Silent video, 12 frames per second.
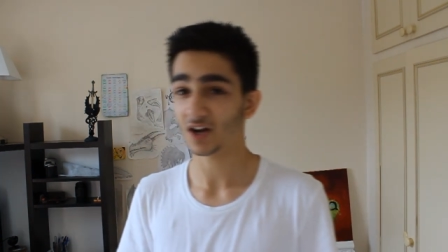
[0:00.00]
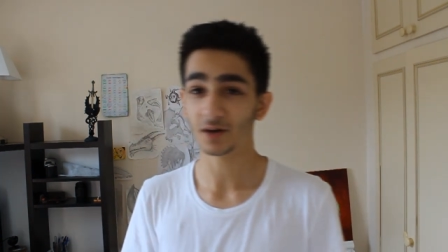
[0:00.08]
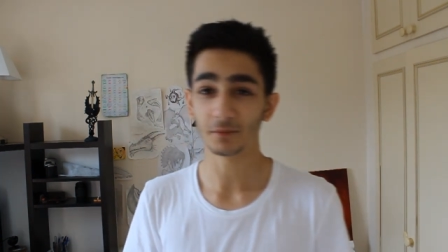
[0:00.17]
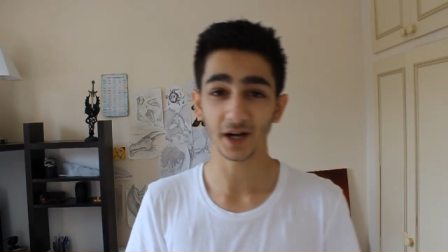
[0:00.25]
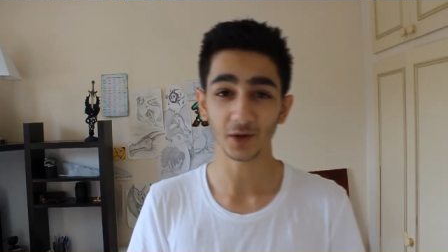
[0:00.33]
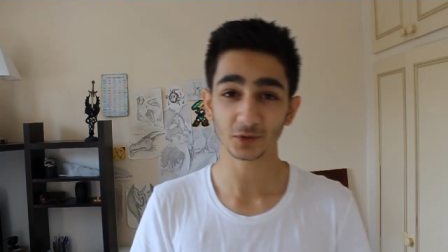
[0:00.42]

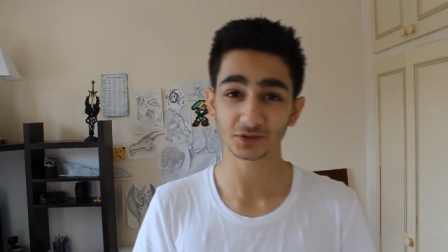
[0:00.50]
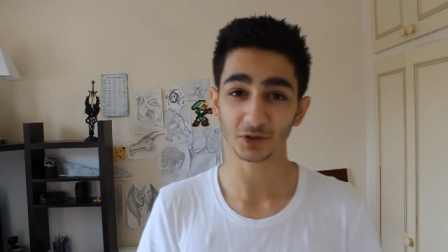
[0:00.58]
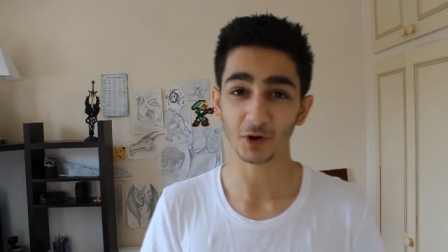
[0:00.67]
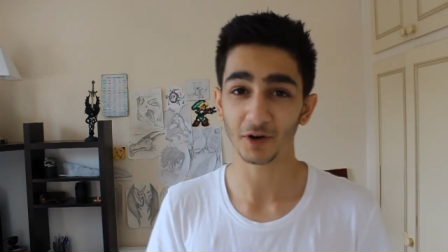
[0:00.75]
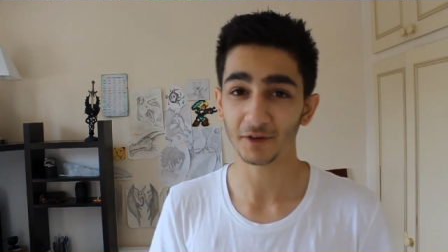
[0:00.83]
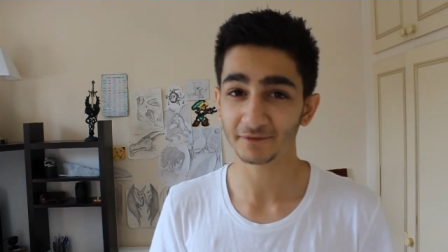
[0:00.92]
Um, I
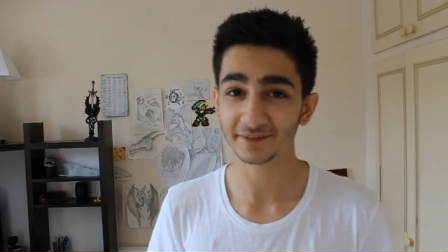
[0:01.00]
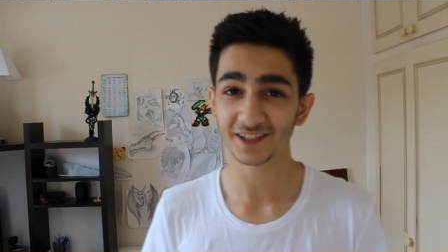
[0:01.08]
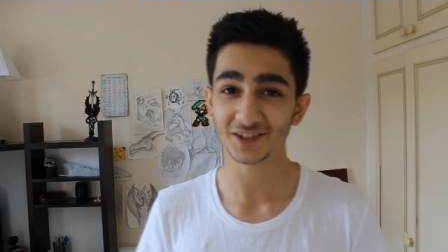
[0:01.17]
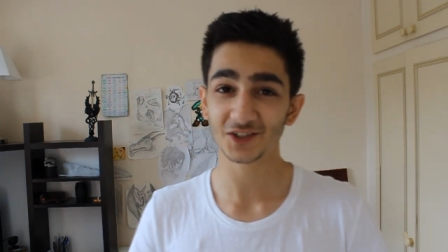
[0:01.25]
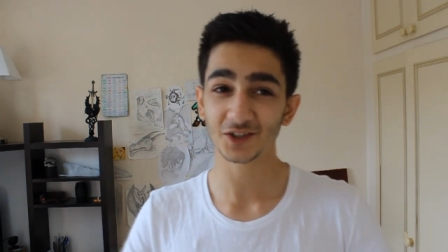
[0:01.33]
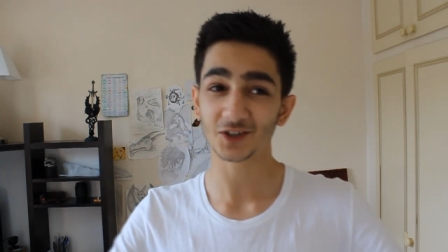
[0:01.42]
also got
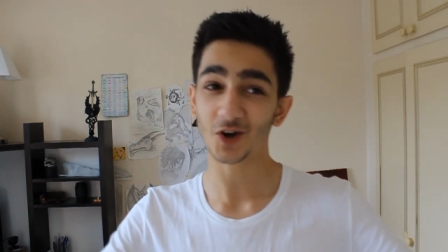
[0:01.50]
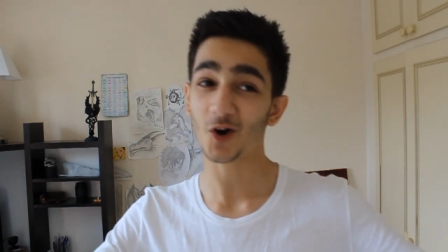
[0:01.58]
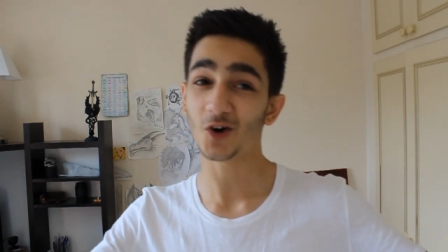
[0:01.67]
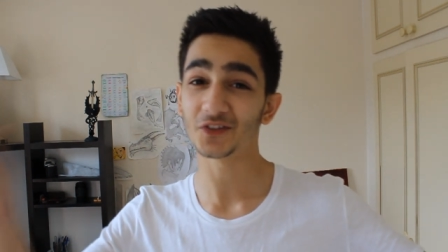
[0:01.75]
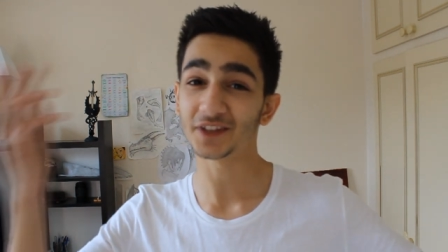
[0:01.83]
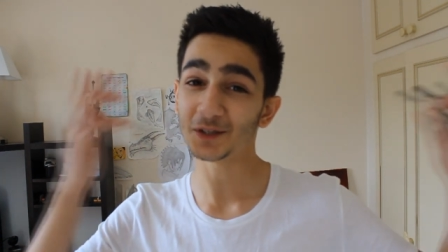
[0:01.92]
featured
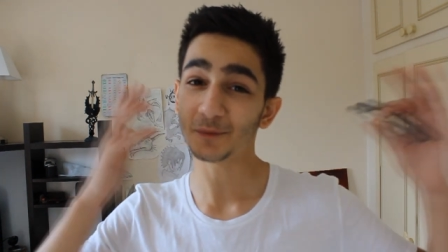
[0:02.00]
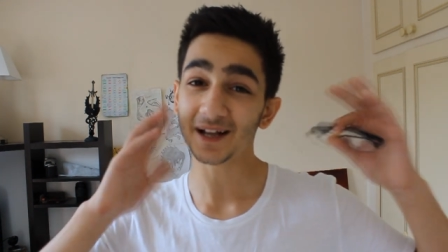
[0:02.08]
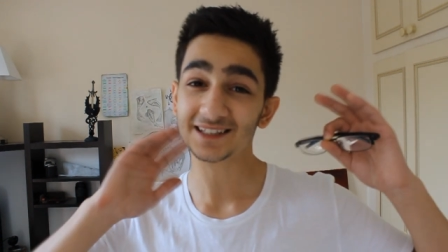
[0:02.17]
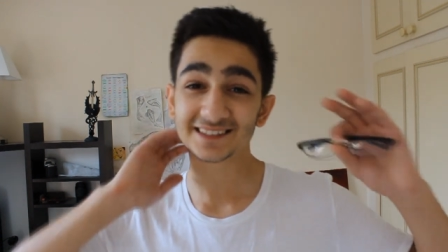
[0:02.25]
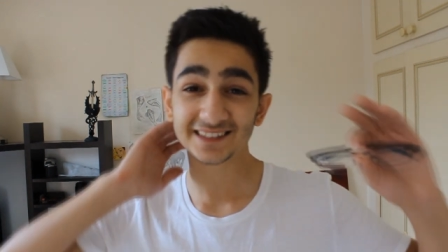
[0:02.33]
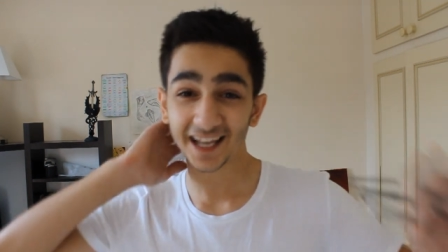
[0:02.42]
on the
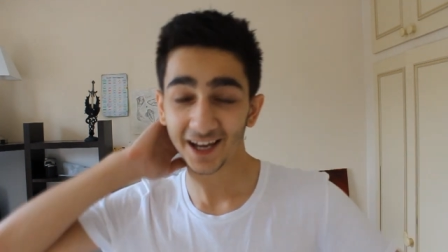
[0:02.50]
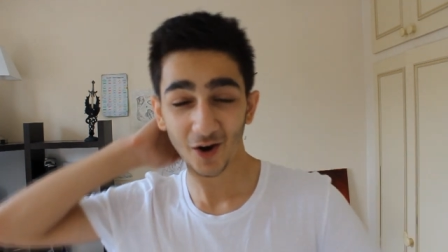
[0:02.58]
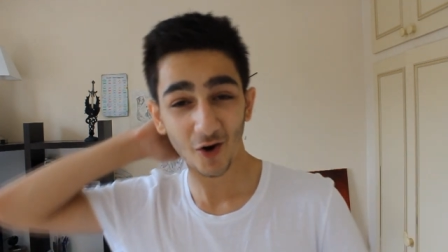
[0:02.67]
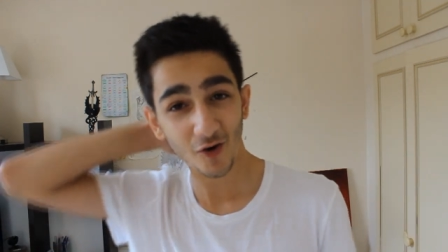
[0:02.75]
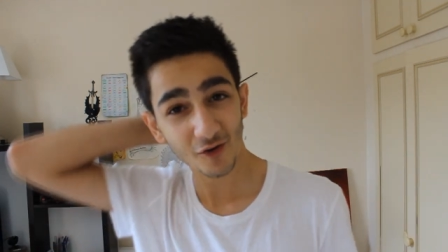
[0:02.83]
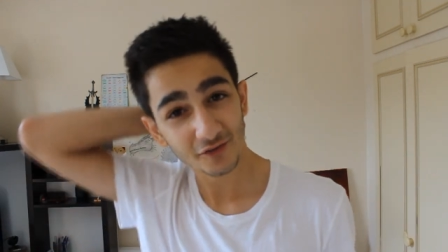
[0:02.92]
Wednesday
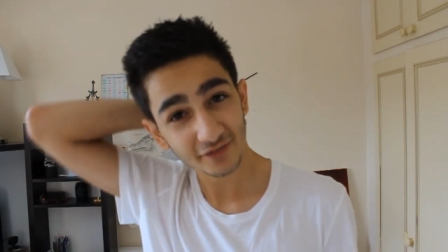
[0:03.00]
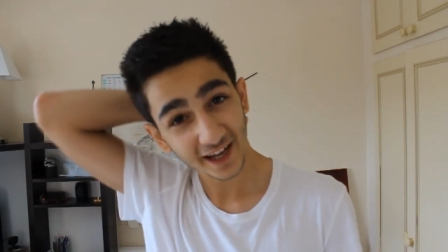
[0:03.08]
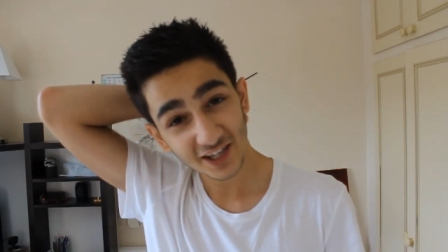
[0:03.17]
of